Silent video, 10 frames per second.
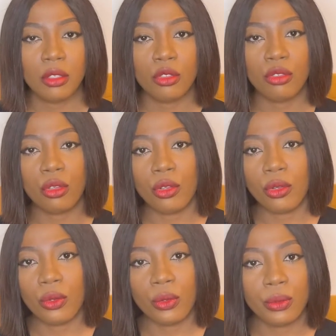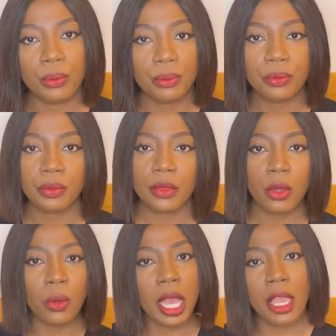So
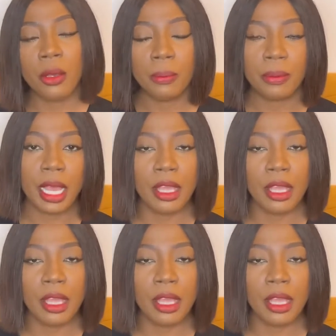I hope